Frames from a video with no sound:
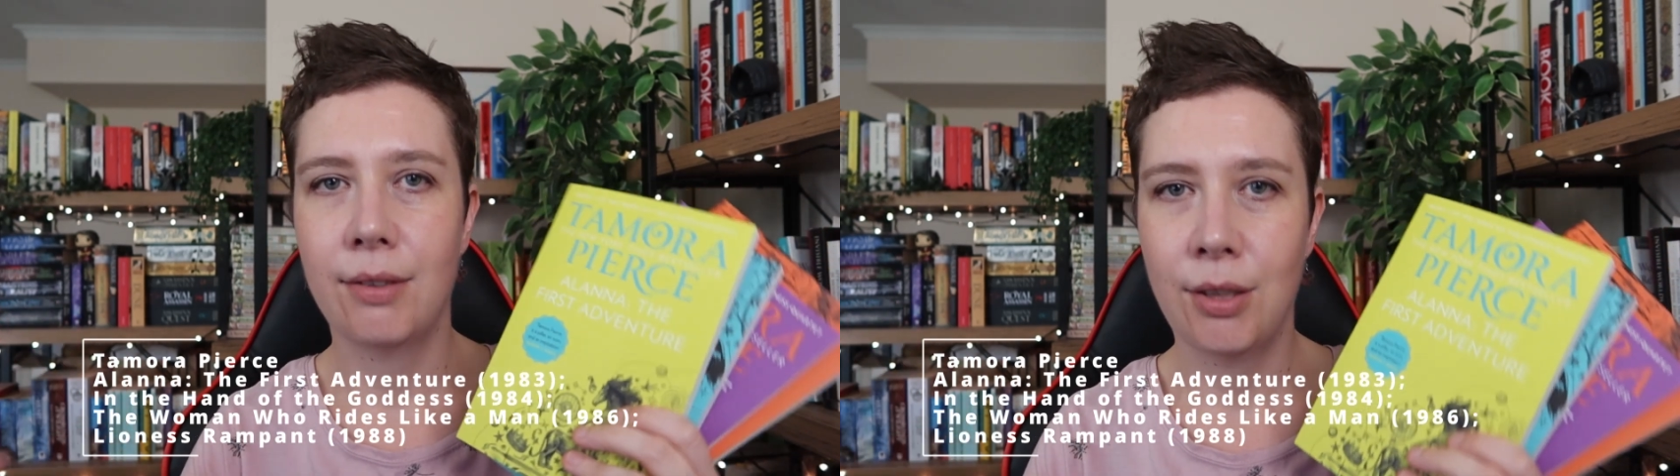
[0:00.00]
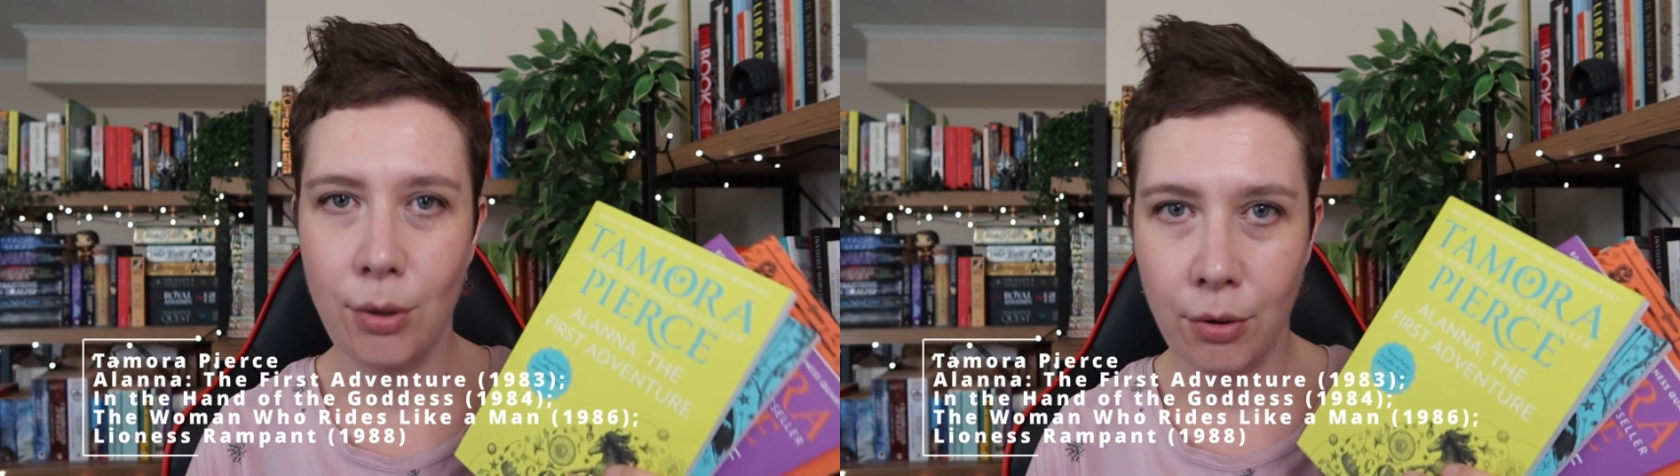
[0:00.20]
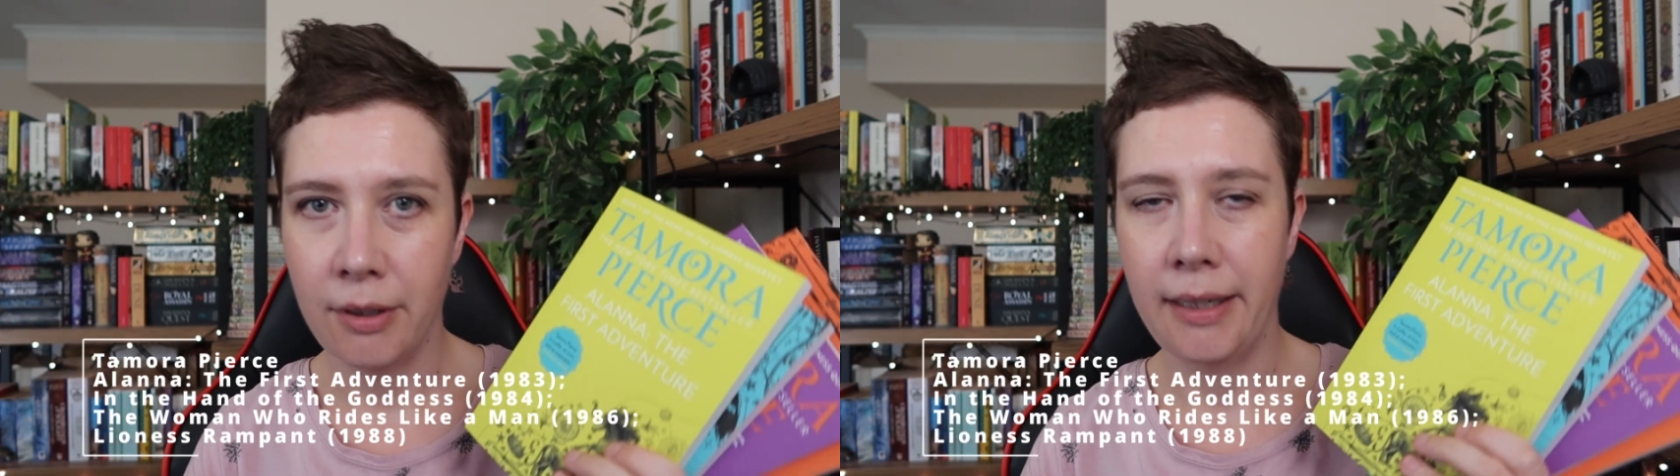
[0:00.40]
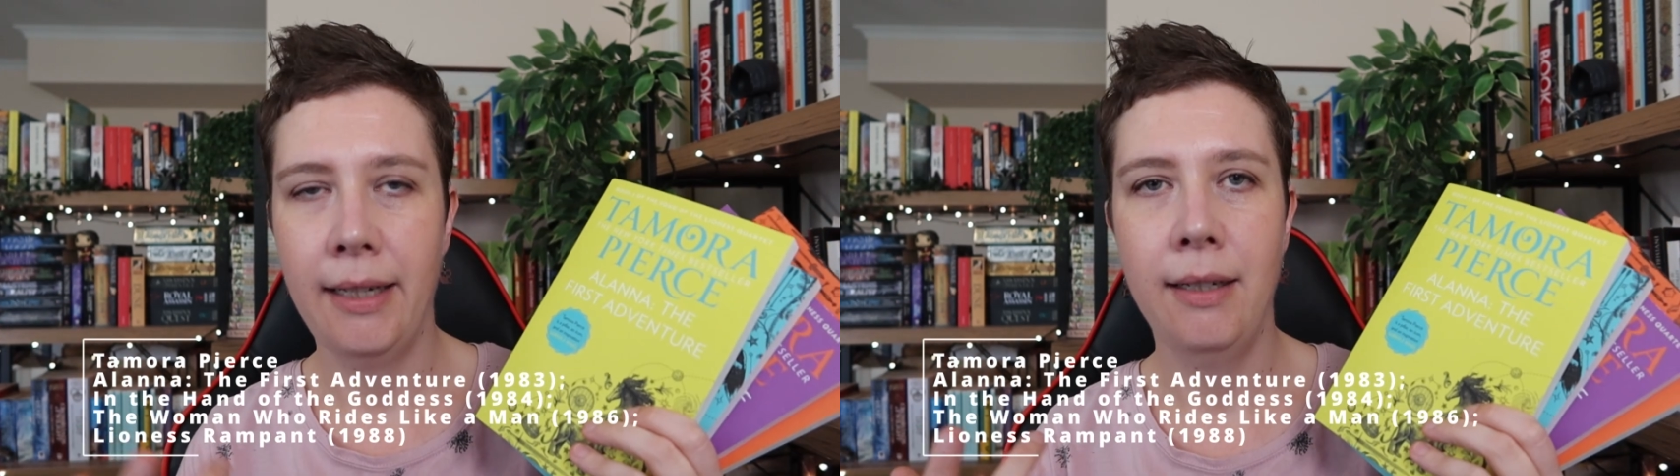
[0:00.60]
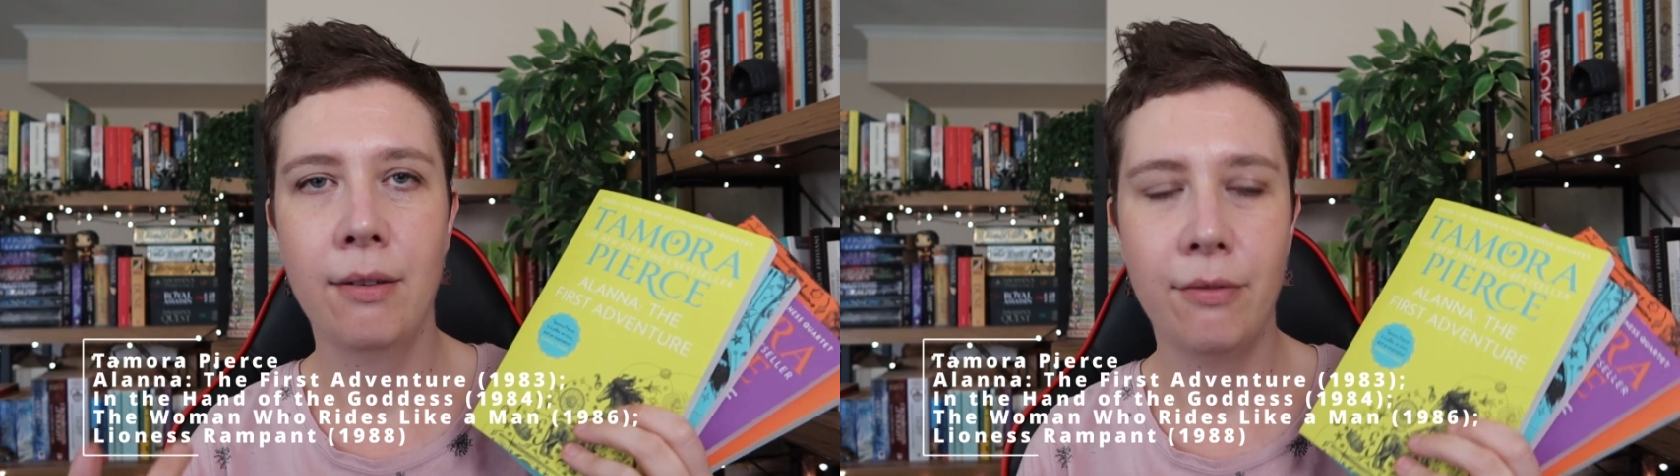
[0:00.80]

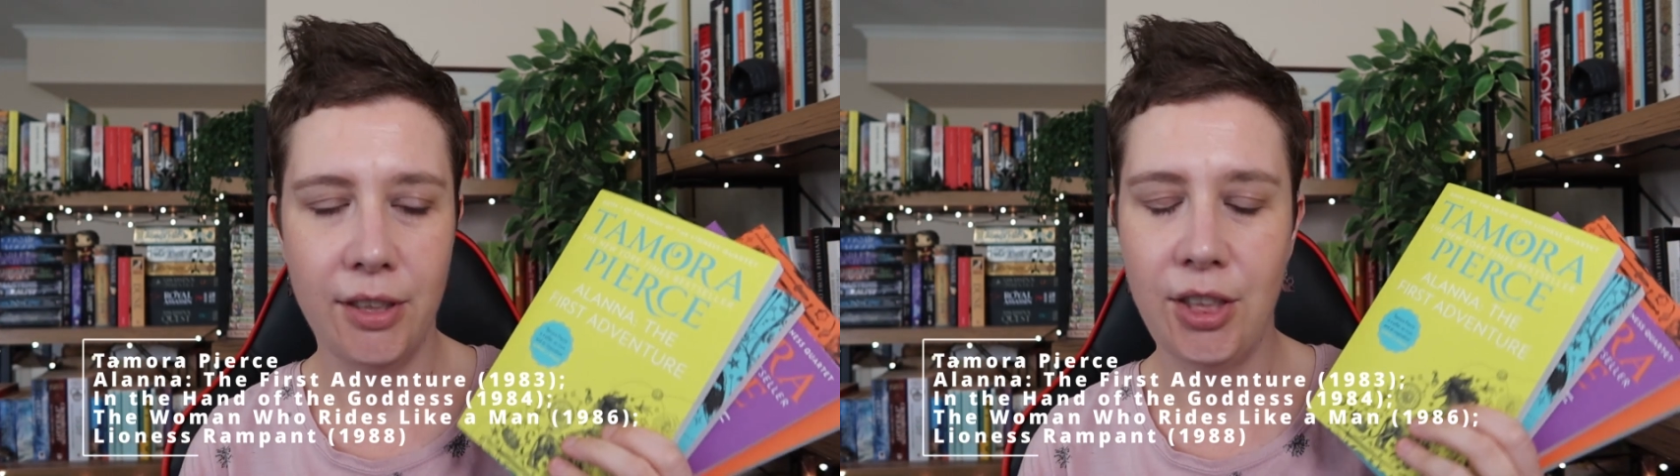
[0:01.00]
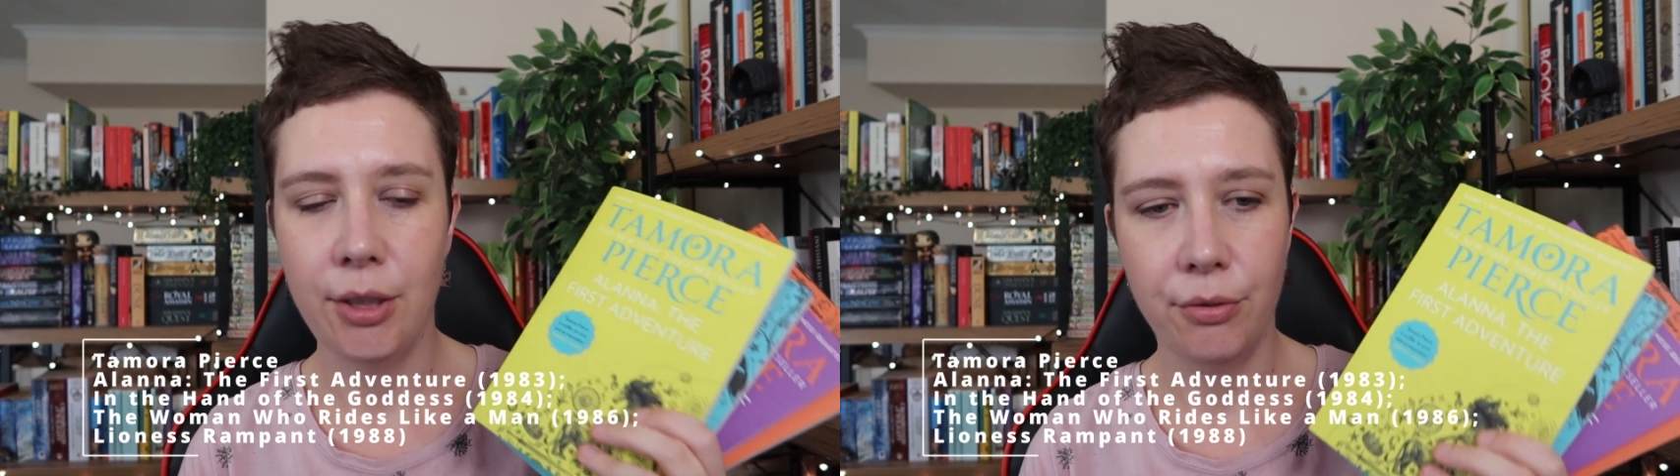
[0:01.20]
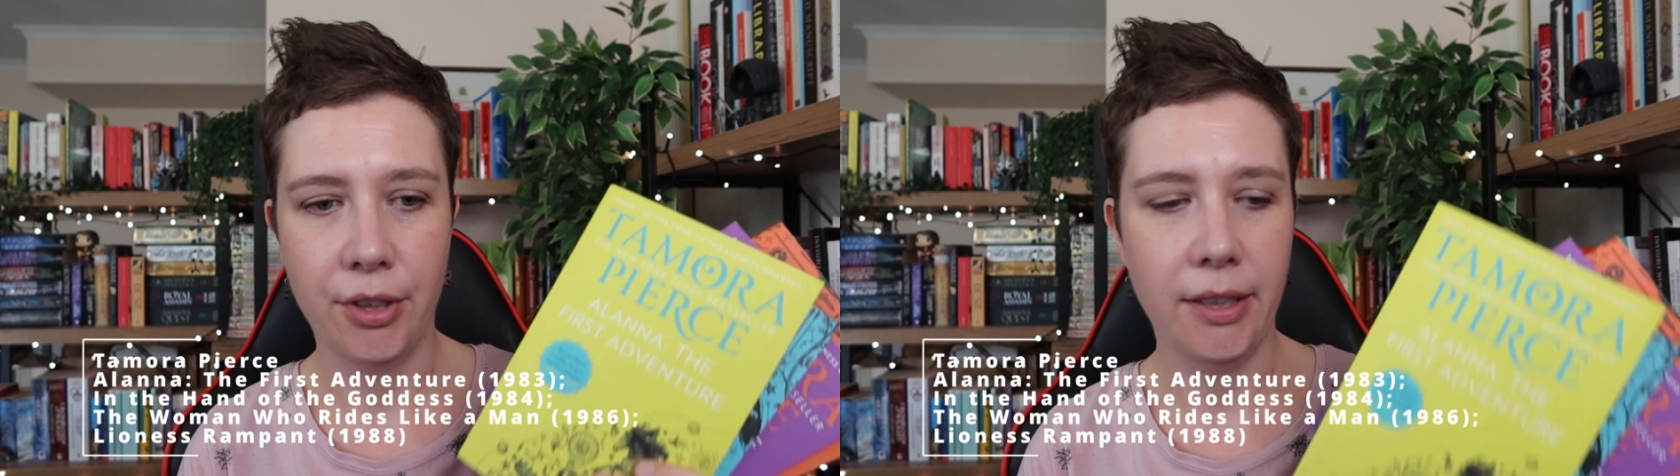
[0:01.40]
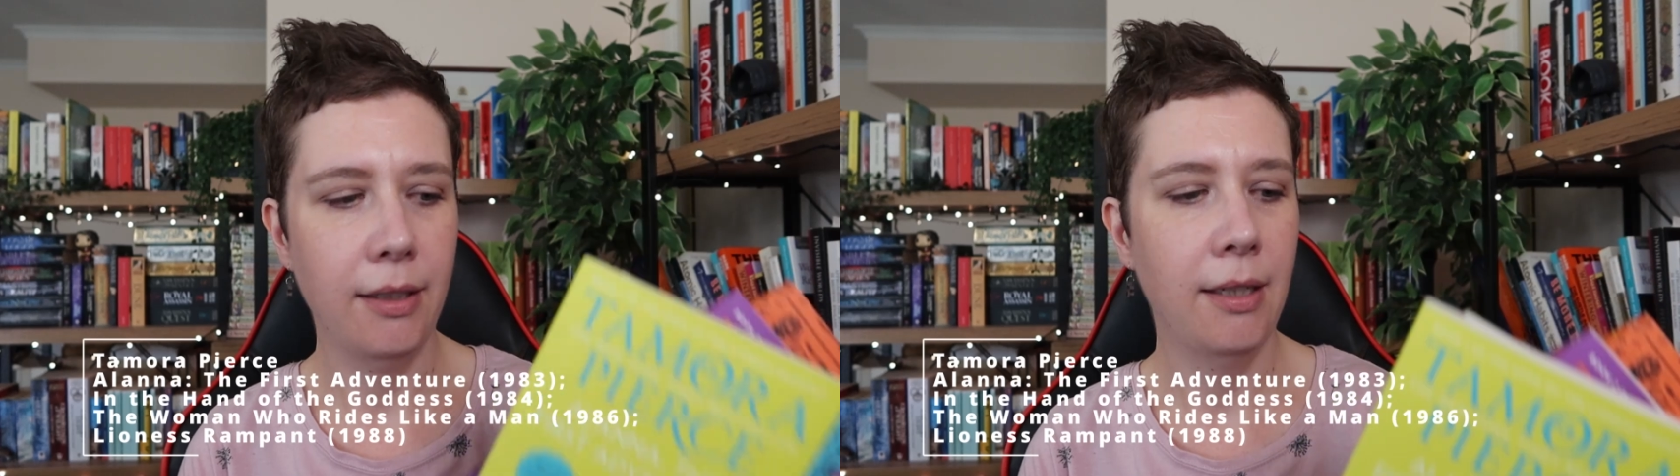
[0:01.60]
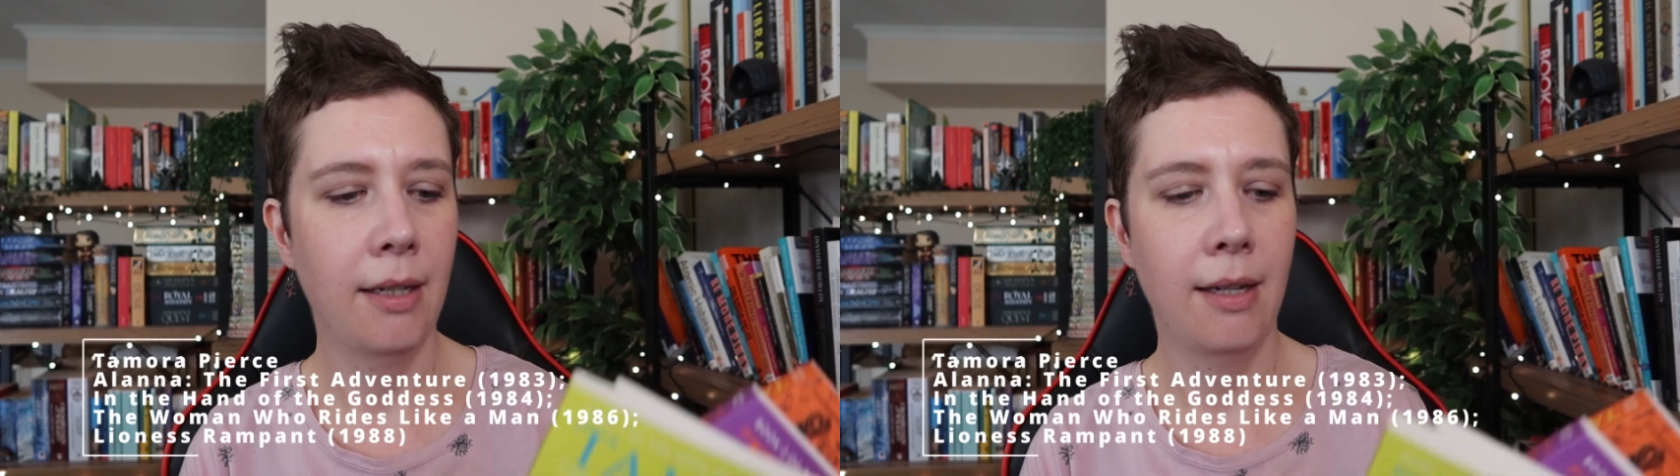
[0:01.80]
story for children.